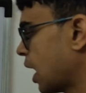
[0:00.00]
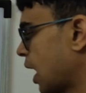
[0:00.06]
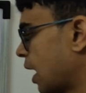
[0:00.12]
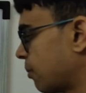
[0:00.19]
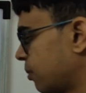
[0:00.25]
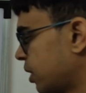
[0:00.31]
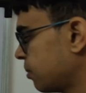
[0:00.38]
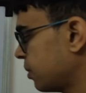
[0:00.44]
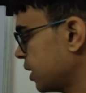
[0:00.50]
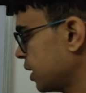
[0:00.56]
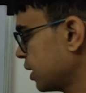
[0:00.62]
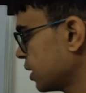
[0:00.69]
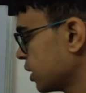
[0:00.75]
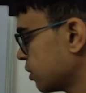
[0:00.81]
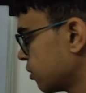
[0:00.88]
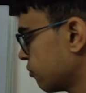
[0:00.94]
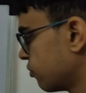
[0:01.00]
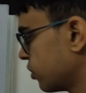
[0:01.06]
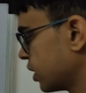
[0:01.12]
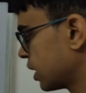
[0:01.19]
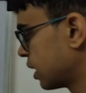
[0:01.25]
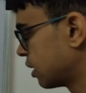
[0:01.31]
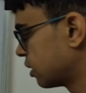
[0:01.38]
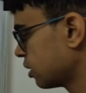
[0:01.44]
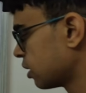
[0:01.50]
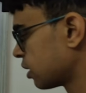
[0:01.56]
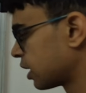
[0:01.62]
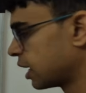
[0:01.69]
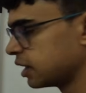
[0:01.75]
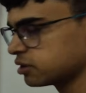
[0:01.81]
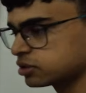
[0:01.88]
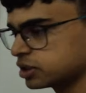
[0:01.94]
and maybe we can
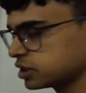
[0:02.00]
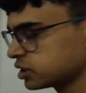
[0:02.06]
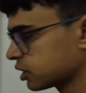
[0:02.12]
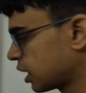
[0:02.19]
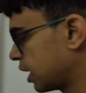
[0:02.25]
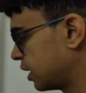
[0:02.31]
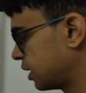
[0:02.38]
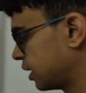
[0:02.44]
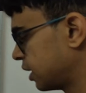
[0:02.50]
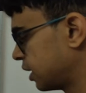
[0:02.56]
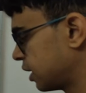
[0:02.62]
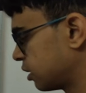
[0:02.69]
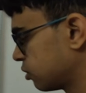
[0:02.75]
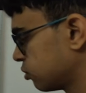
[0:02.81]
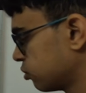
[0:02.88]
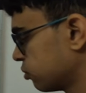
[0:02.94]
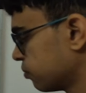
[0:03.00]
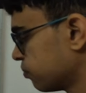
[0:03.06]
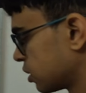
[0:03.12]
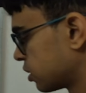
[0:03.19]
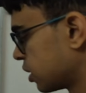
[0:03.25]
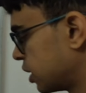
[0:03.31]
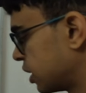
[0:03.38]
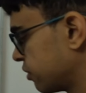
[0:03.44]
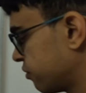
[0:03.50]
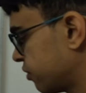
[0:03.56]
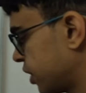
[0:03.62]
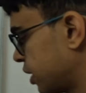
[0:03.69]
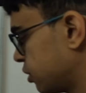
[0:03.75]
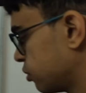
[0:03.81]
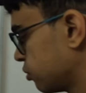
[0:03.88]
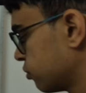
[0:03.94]
reduce this criteria to 35 to